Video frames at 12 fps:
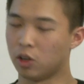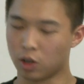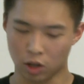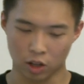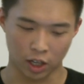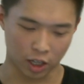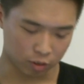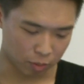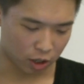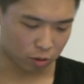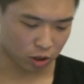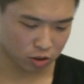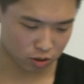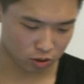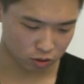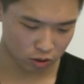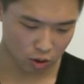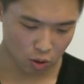Uh, I guess a better question
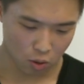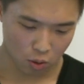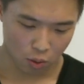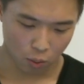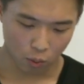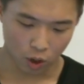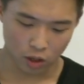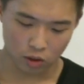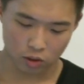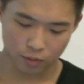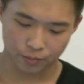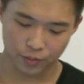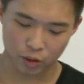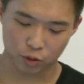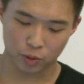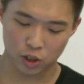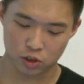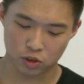is, what
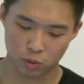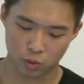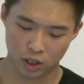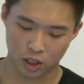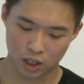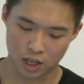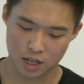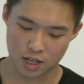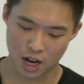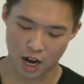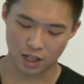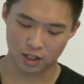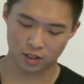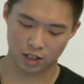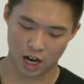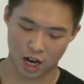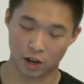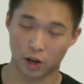information do we not need to
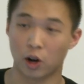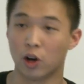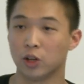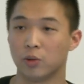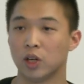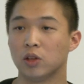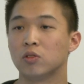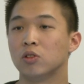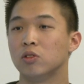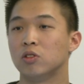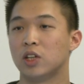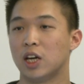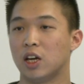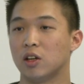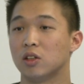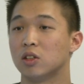carry all the way through to the end?